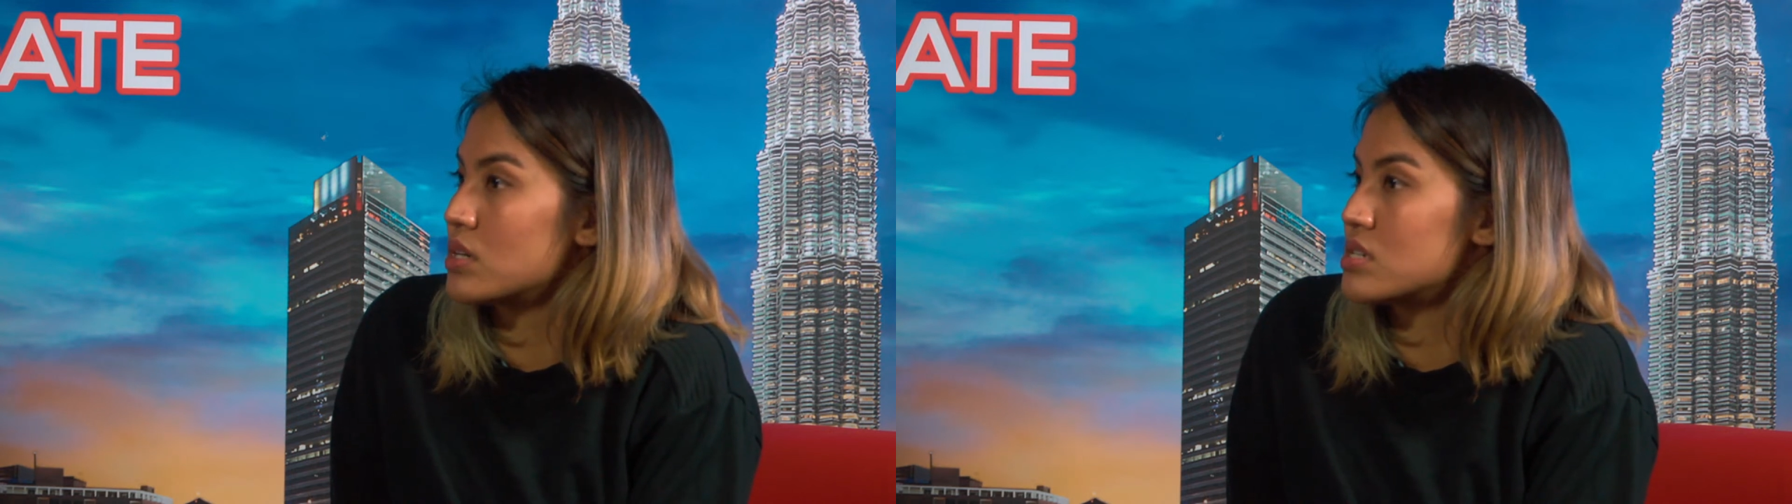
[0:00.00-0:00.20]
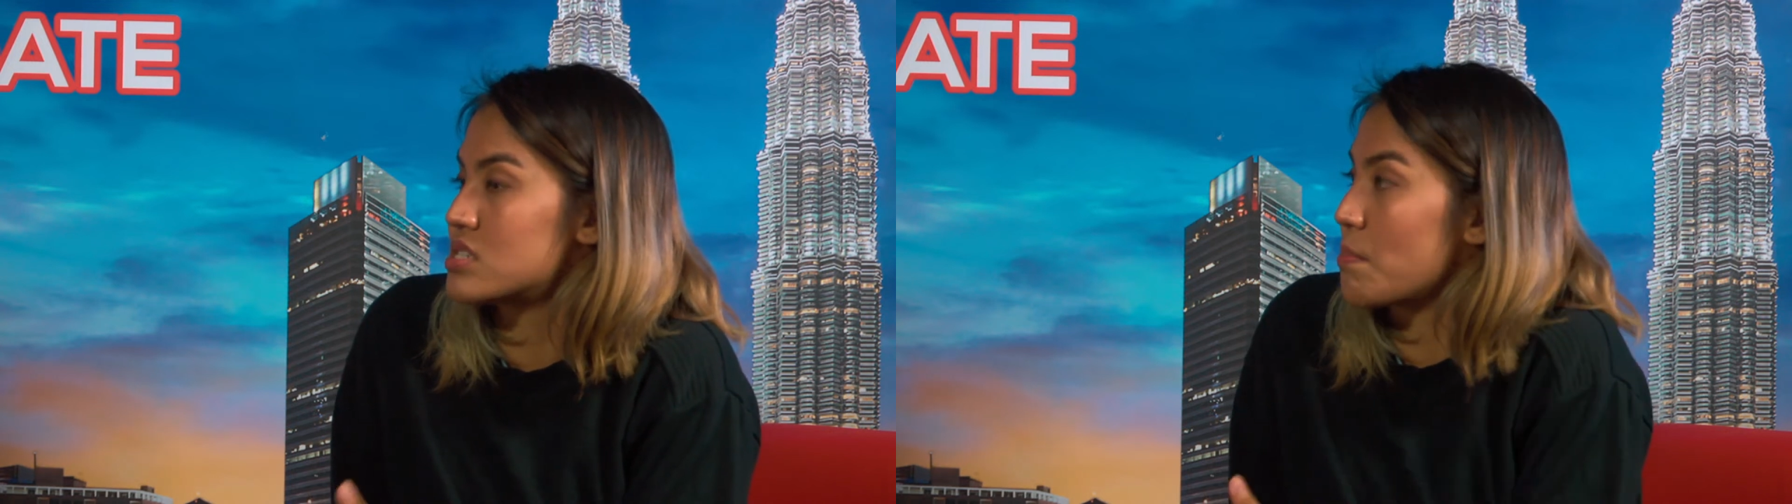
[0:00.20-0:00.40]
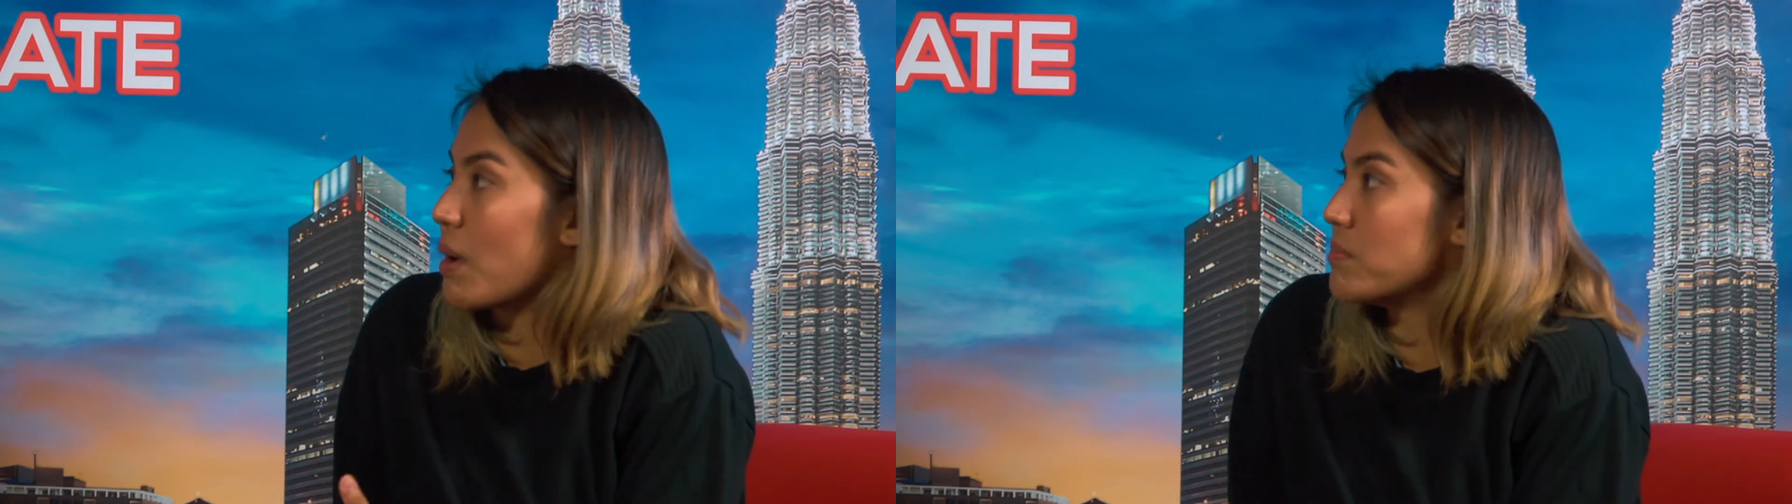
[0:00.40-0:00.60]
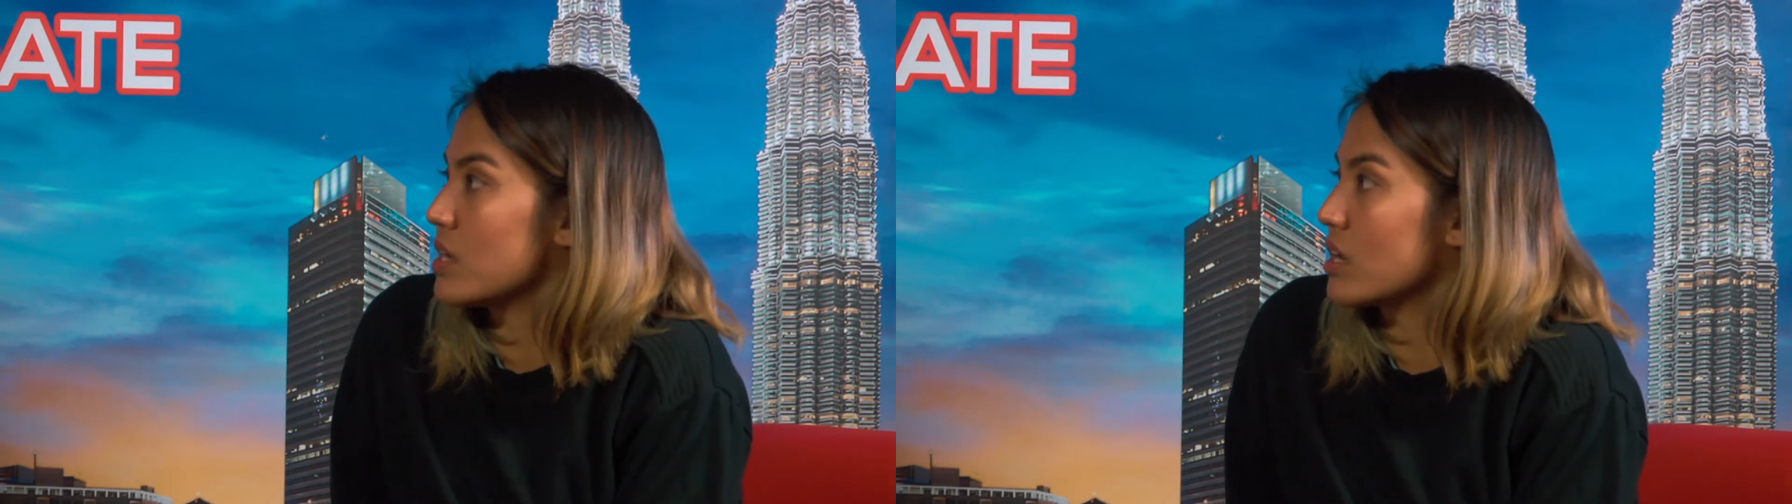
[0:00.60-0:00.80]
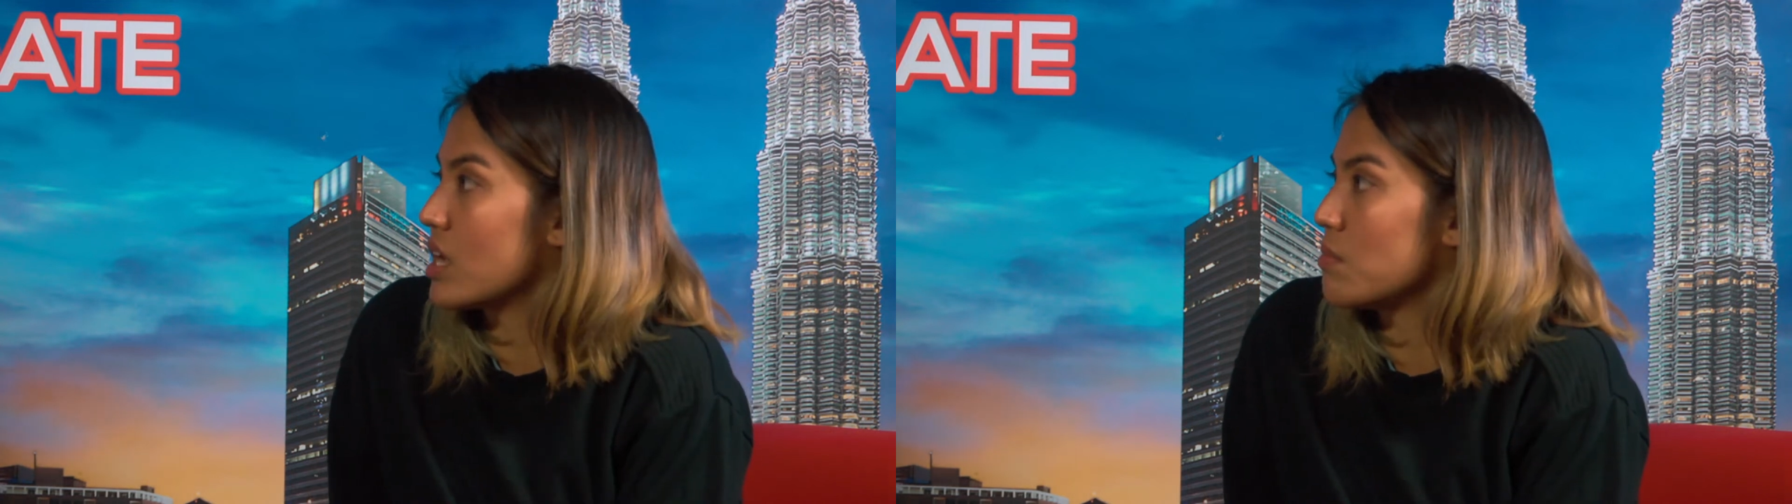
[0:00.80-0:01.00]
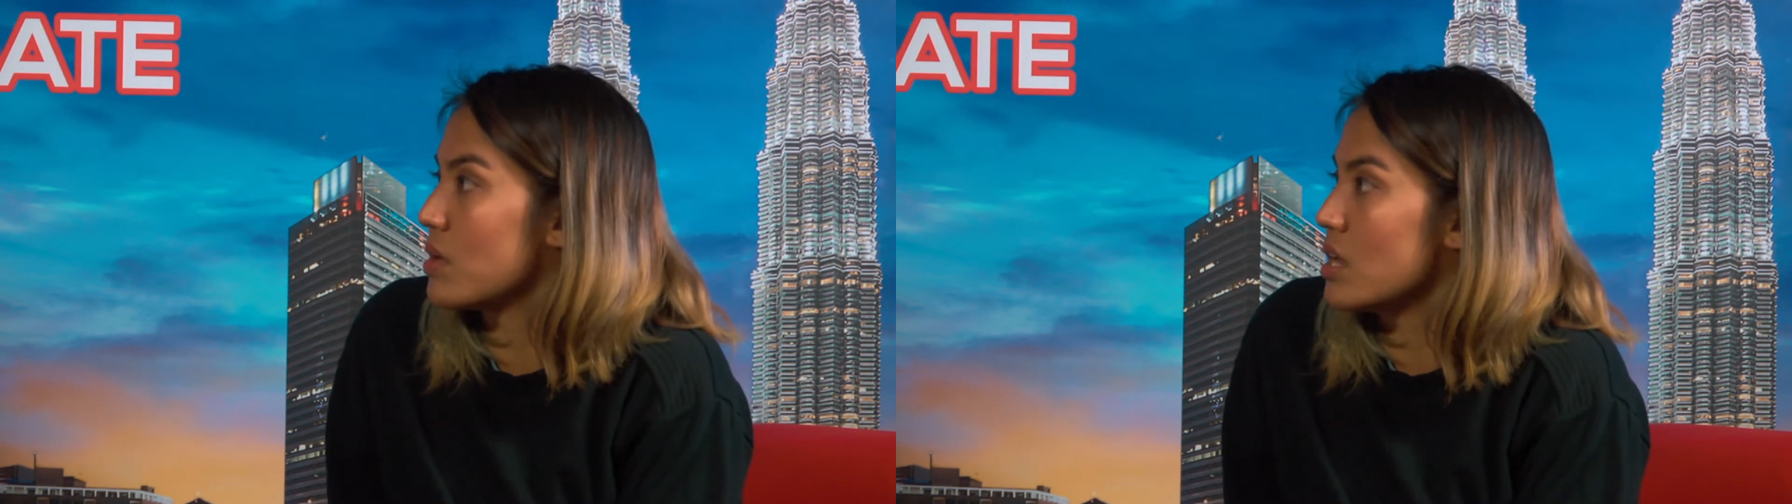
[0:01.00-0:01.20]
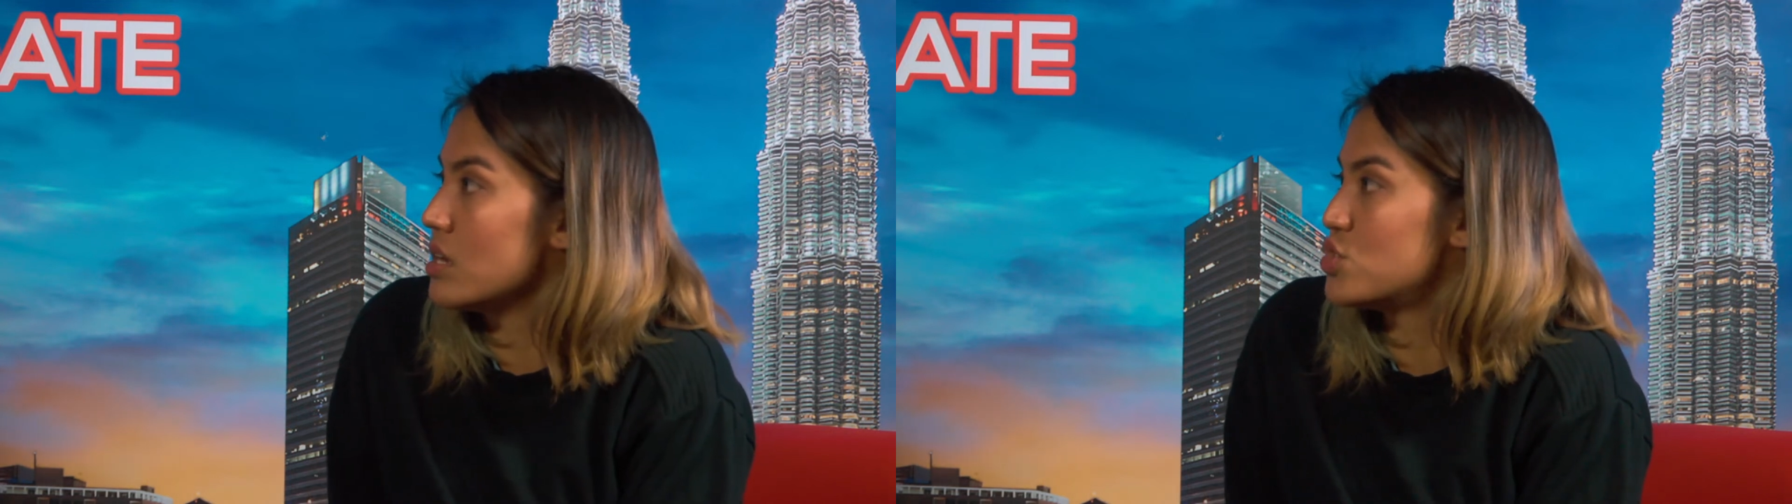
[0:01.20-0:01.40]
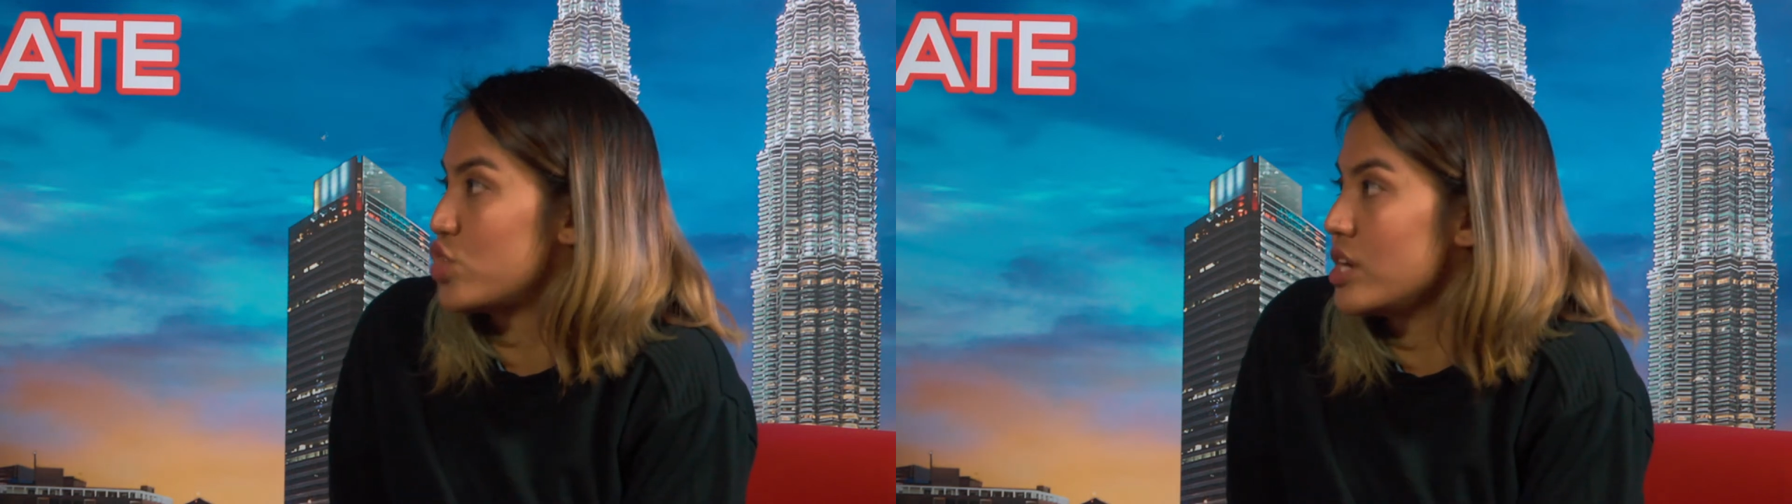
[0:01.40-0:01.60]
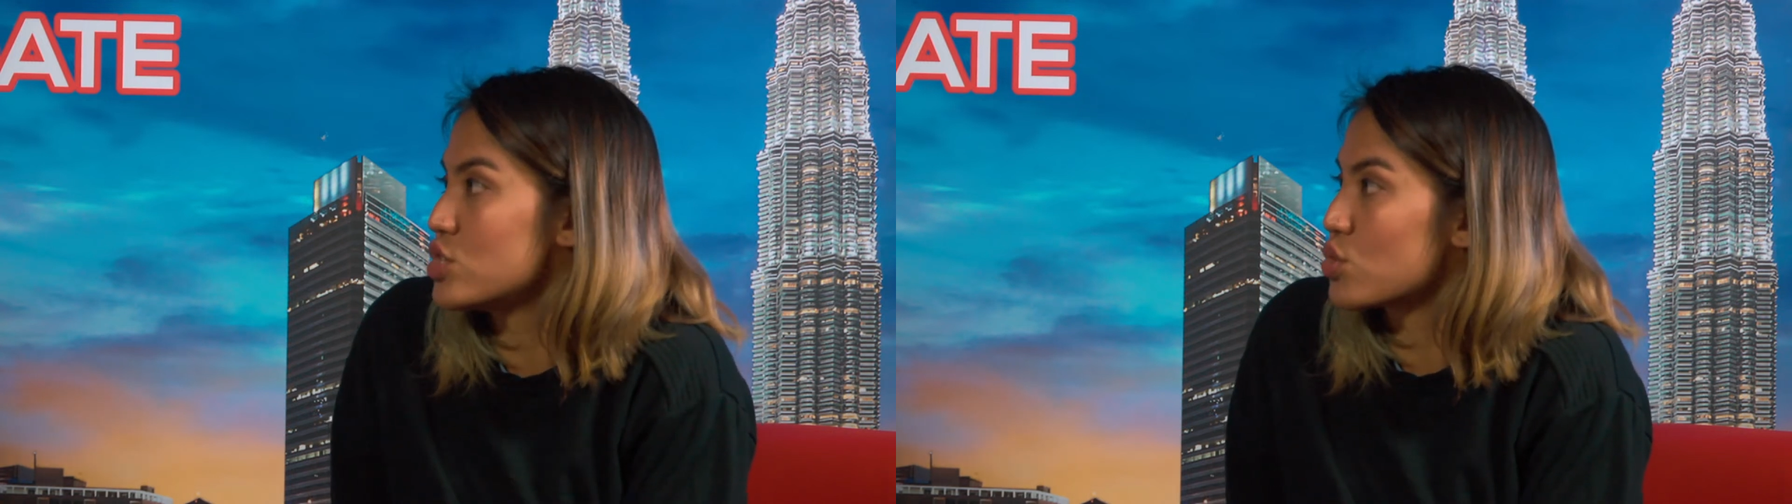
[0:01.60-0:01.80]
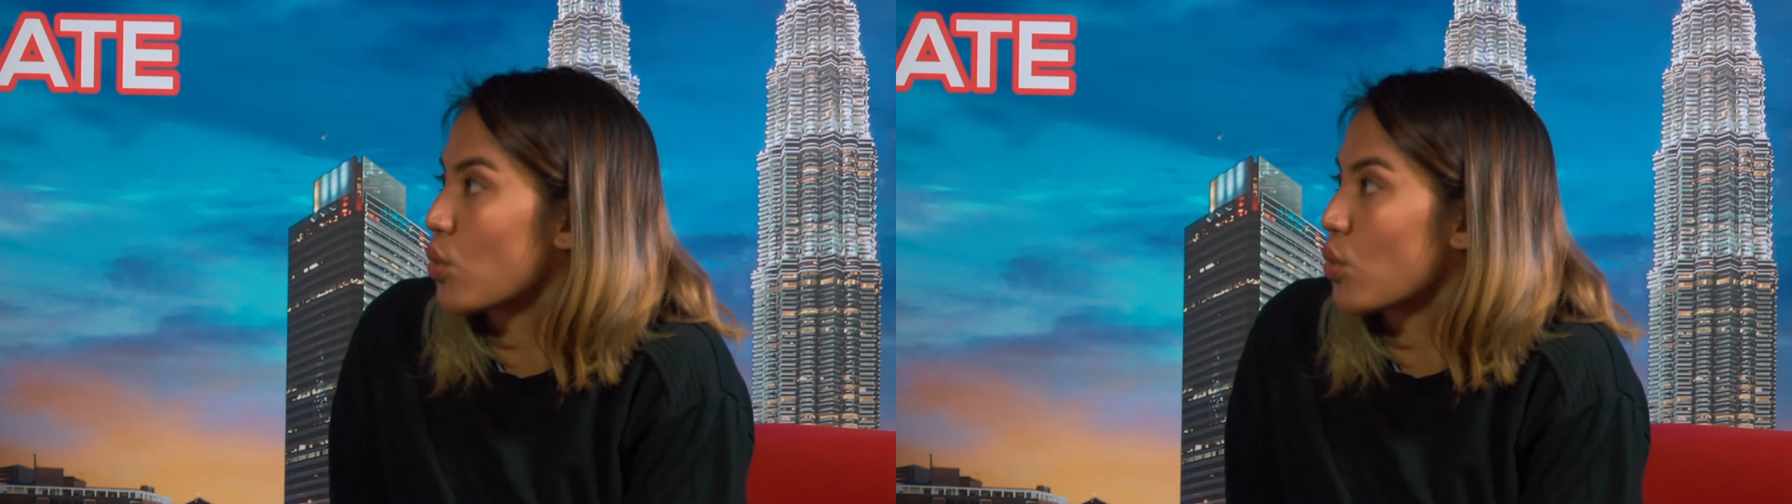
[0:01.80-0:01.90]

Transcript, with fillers: step up their game and change